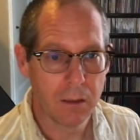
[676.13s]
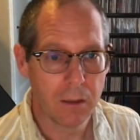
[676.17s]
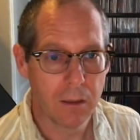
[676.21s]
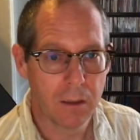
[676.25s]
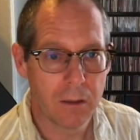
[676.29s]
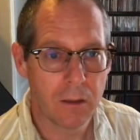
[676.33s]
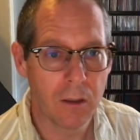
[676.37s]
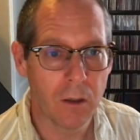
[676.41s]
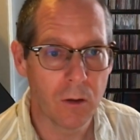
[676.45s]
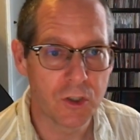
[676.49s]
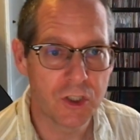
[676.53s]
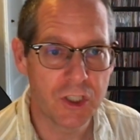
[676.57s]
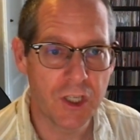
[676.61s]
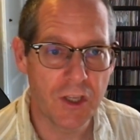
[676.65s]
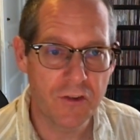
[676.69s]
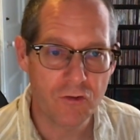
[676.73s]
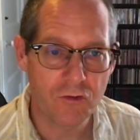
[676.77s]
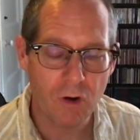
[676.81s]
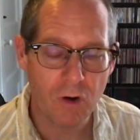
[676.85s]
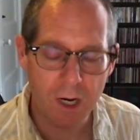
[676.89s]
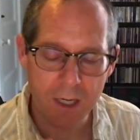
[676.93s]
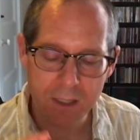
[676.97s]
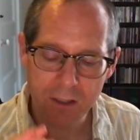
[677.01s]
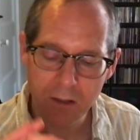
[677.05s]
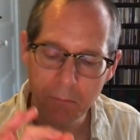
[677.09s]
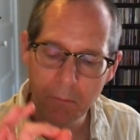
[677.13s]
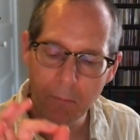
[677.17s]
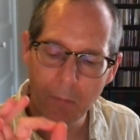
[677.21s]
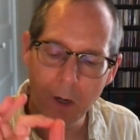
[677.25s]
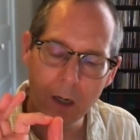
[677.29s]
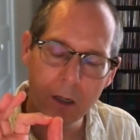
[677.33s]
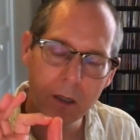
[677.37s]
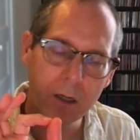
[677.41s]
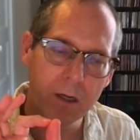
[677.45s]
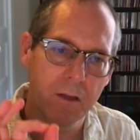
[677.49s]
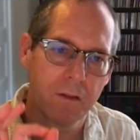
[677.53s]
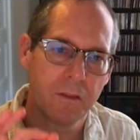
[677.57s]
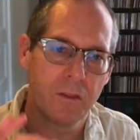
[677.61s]
No, she's trying to
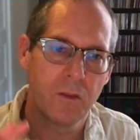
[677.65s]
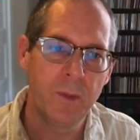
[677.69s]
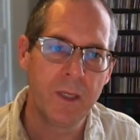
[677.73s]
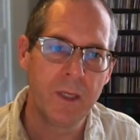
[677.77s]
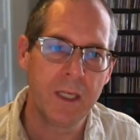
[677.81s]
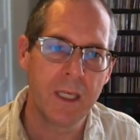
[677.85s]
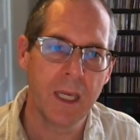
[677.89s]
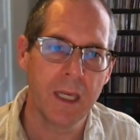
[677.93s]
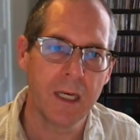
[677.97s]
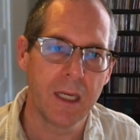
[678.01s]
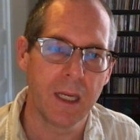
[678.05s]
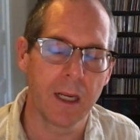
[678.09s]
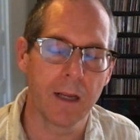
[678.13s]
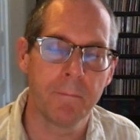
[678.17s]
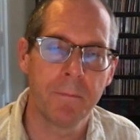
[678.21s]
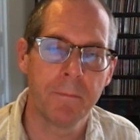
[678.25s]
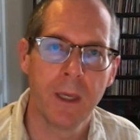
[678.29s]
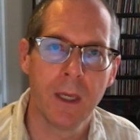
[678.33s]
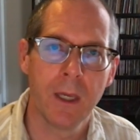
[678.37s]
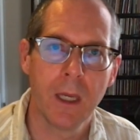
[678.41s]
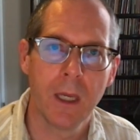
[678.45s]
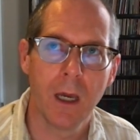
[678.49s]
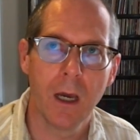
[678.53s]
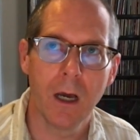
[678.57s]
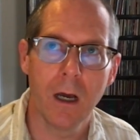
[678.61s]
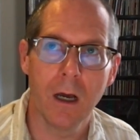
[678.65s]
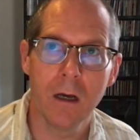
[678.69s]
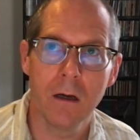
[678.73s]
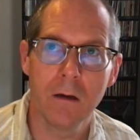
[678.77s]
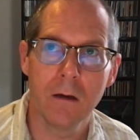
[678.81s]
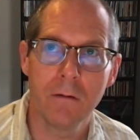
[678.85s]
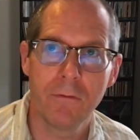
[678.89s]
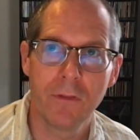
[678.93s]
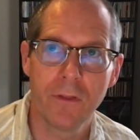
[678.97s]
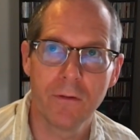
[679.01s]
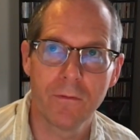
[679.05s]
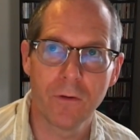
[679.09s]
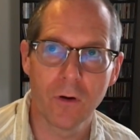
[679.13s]
mark the beginning
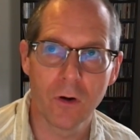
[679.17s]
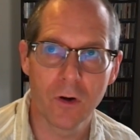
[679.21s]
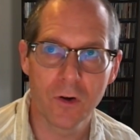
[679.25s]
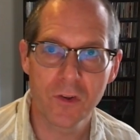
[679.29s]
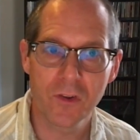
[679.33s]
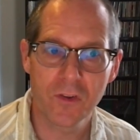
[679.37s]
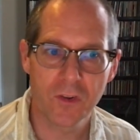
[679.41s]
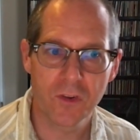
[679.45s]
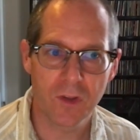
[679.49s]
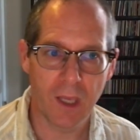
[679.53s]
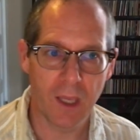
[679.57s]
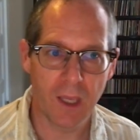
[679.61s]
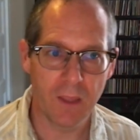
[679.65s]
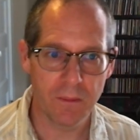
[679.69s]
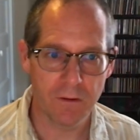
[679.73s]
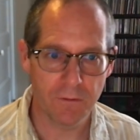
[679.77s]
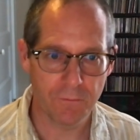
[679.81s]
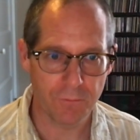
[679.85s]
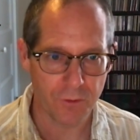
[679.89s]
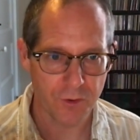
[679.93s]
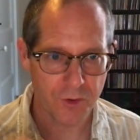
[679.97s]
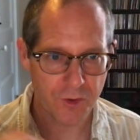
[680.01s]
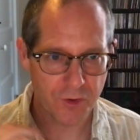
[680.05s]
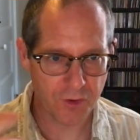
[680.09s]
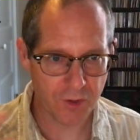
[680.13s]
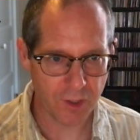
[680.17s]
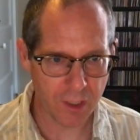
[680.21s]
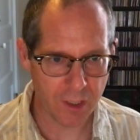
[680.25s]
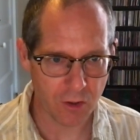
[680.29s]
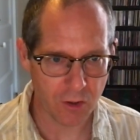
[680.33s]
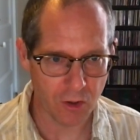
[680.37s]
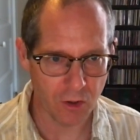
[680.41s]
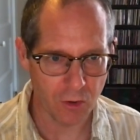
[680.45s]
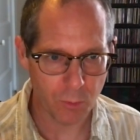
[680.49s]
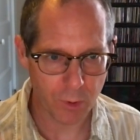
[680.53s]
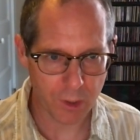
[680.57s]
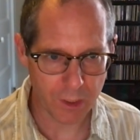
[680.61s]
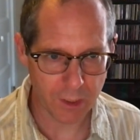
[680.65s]
of the verse and the verse
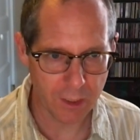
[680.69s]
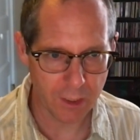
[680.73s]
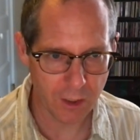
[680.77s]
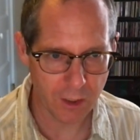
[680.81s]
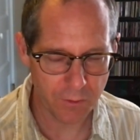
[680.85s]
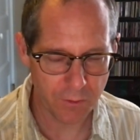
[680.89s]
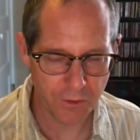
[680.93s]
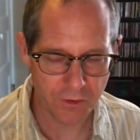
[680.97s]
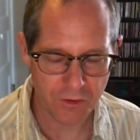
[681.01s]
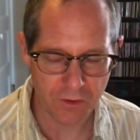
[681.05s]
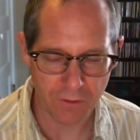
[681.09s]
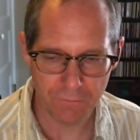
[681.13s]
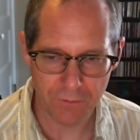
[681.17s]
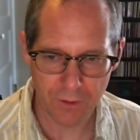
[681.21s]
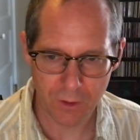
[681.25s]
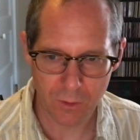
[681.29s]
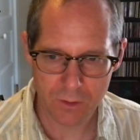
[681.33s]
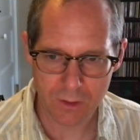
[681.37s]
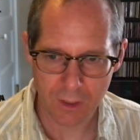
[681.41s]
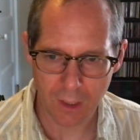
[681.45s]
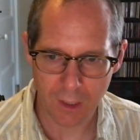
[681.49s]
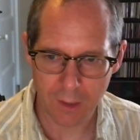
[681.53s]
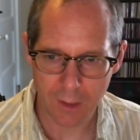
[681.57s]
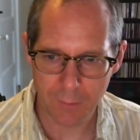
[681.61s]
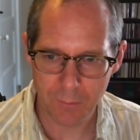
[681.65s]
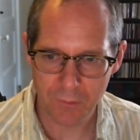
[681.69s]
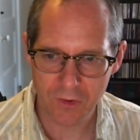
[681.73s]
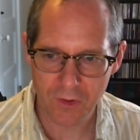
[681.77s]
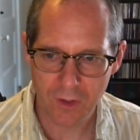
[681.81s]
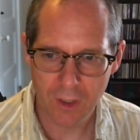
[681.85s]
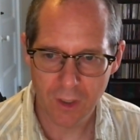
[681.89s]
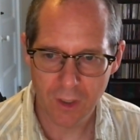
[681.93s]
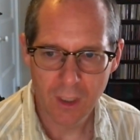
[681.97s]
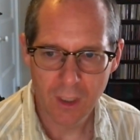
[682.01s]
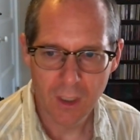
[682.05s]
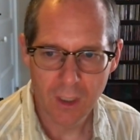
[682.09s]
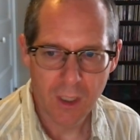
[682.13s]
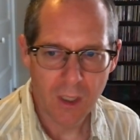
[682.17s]
cycle. We're going to hear this a few times
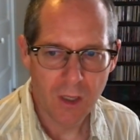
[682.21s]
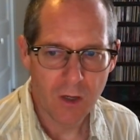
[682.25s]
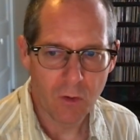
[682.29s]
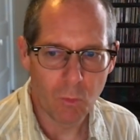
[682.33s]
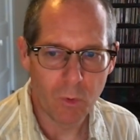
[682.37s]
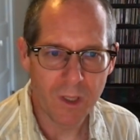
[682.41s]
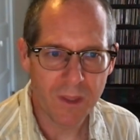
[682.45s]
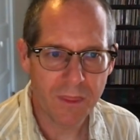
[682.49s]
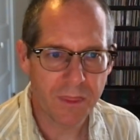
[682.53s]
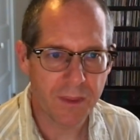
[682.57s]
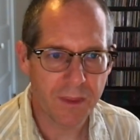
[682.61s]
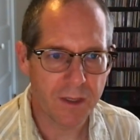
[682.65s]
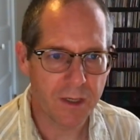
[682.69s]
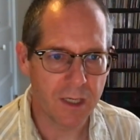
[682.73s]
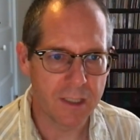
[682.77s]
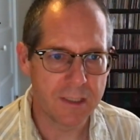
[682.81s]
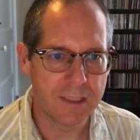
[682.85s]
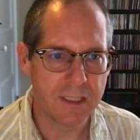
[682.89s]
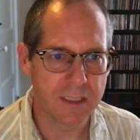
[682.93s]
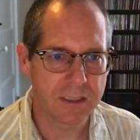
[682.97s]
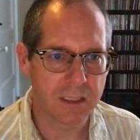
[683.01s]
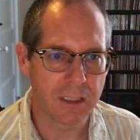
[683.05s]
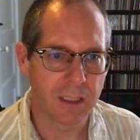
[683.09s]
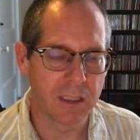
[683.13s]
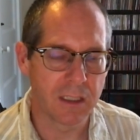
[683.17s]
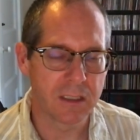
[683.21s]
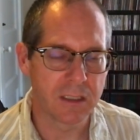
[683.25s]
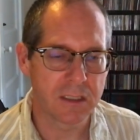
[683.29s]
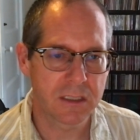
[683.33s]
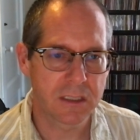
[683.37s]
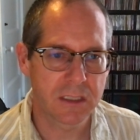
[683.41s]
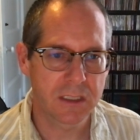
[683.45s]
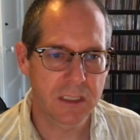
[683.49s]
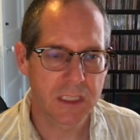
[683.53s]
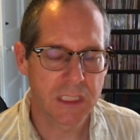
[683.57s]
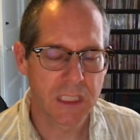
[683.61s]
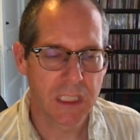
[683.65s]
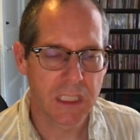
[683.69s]
with a
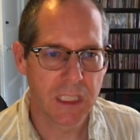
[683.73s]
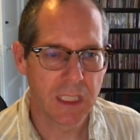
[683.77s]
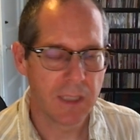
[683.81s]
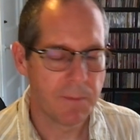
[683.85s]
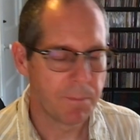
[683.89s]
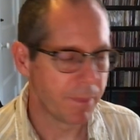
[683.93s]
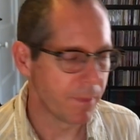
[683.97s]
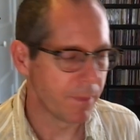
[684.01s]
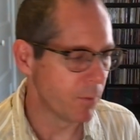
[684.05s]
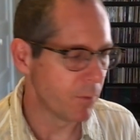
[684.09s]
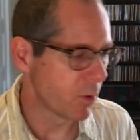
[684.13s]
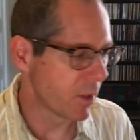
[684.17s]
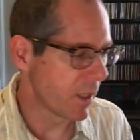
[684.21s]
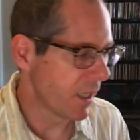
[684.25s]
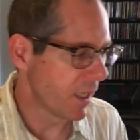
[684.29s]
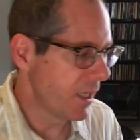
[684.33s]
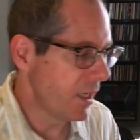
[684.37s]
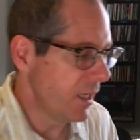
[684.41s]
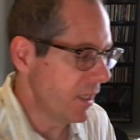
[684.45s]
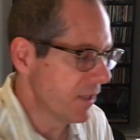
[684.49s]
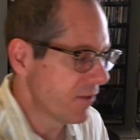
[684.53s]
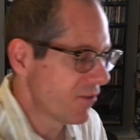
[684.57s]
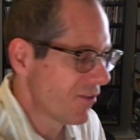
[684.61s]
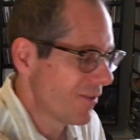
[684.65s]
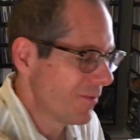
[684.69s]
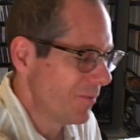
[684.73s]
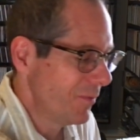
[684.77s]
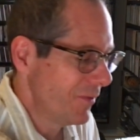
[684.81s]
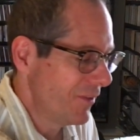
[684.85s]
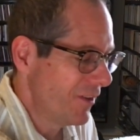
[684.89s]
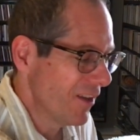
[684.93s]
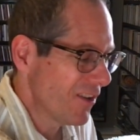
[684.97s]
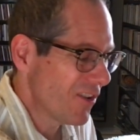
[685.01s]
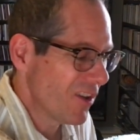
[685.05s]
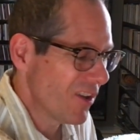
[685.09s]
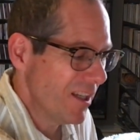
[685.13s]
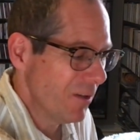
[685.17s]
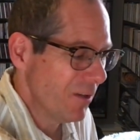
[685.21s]
dissonance. Okay, it's
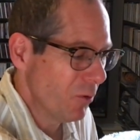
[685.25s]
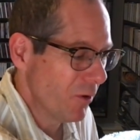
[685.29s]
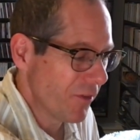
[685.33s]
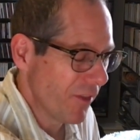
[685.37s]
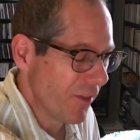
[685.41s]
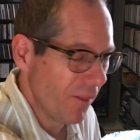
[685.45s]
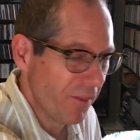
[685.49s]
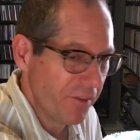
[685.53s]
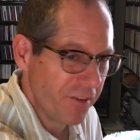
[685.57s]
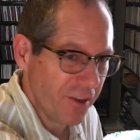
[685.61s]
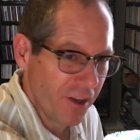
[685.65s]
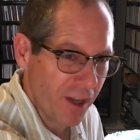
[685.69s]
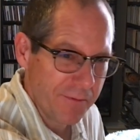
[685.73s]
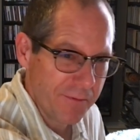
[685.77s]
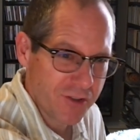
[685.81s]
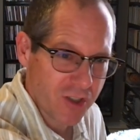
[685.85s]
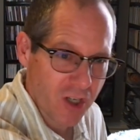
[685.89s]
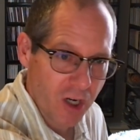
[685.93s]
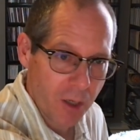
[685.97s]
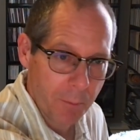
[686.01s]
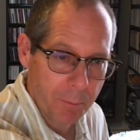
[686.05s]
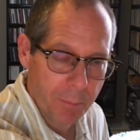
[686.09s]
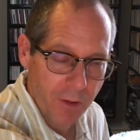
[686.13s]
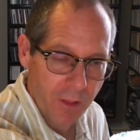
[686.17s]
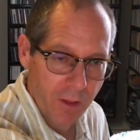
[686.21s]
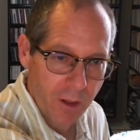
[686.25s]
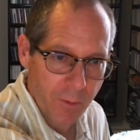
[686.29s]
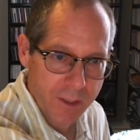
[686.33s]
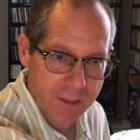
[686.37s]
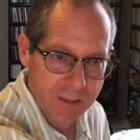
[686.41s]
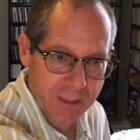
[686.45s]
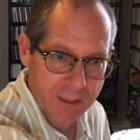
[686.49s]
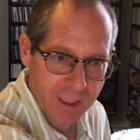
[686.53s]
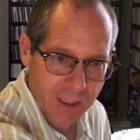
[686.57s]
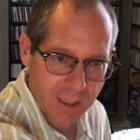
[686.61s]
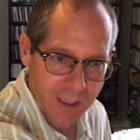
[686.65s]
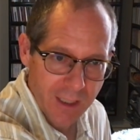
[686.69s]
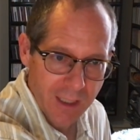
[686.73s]
dissonant with the F sharp below it.
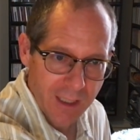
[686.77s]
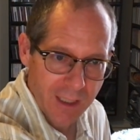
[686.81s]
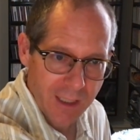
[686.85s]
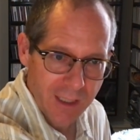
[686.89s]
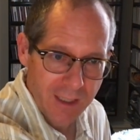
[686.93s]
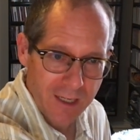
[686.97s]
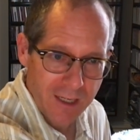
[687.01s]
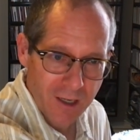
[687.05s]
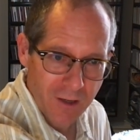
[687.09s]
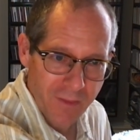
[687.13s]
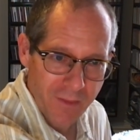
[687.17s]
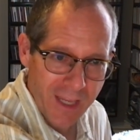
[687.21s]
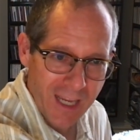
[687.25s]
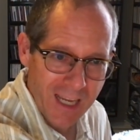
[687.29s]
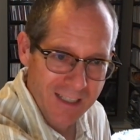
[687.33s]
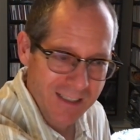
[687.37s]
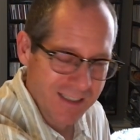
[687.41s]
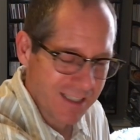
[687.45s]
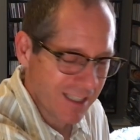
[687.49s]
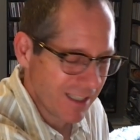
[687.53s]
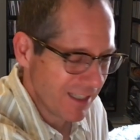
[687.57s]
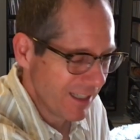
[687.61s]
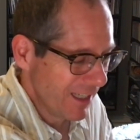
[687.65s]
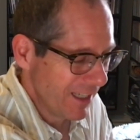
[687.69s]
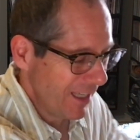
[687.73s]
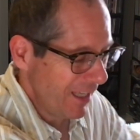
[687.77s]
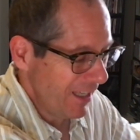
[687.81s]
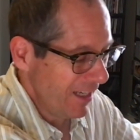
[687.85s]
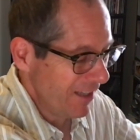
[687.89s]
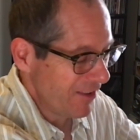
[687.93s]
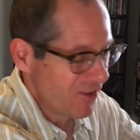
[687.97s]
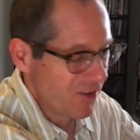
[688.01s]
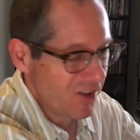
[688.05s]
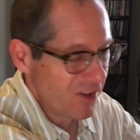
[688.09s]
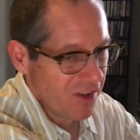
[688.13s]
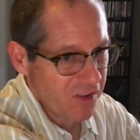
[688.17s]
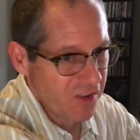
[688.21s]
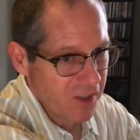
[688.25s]
Hear that? And it's
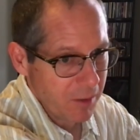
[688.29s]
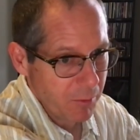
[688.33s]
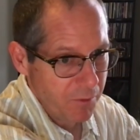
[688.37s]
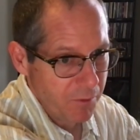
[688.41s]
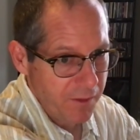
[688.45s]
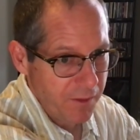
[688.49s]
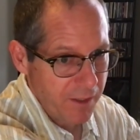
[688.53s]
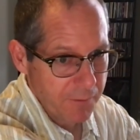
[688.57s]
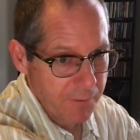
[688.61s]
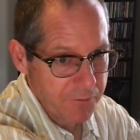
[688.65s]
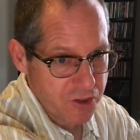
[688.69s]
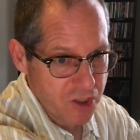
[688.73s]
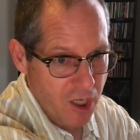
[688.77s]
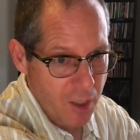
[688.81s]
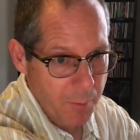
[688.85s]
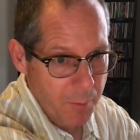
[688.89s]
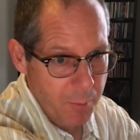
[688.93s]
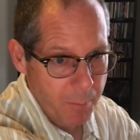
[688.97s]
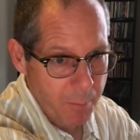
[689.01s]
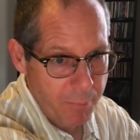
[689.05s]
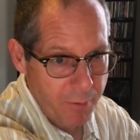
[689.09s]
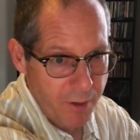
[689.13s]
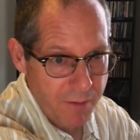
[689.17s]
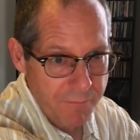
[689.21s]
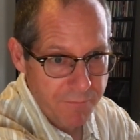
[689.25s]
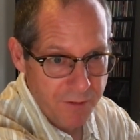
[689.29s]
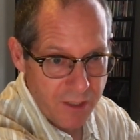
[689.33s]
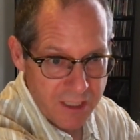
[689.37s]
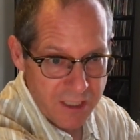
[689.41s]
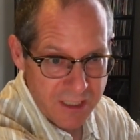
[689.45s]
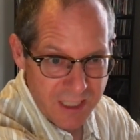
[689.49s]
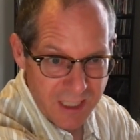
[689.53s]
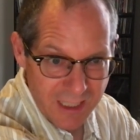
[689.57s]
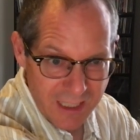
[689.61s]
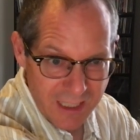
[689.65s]
dissonant with the F sharp above it.